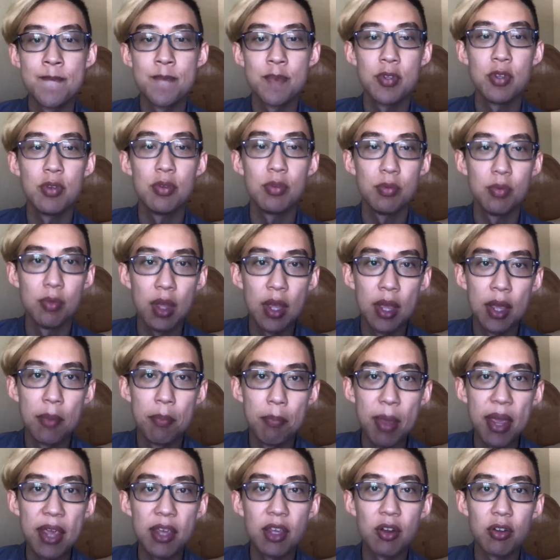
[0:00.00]
to
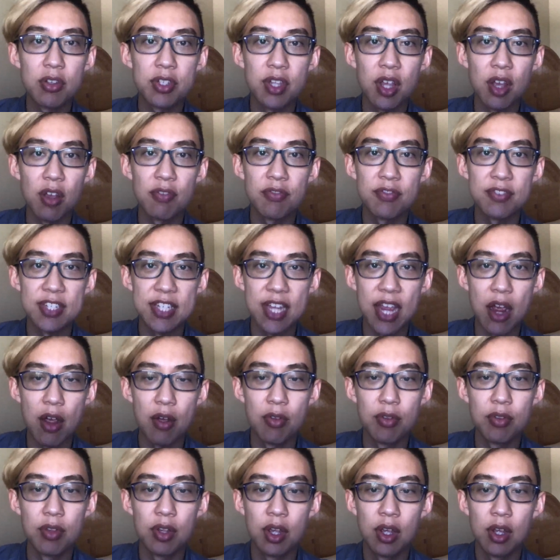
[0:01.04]
make yourself
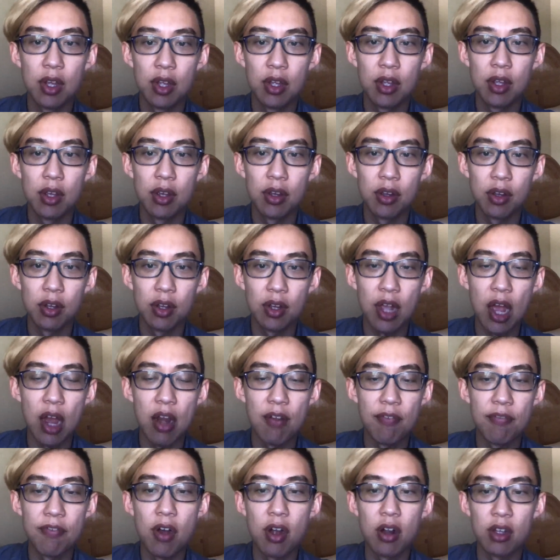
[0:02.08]
sound kind
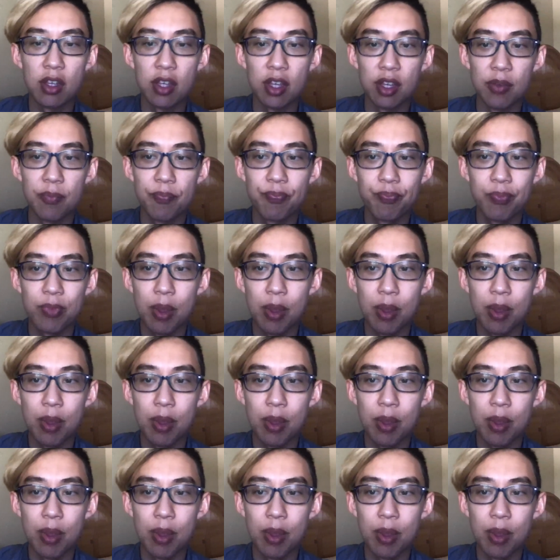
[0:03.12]
of funky.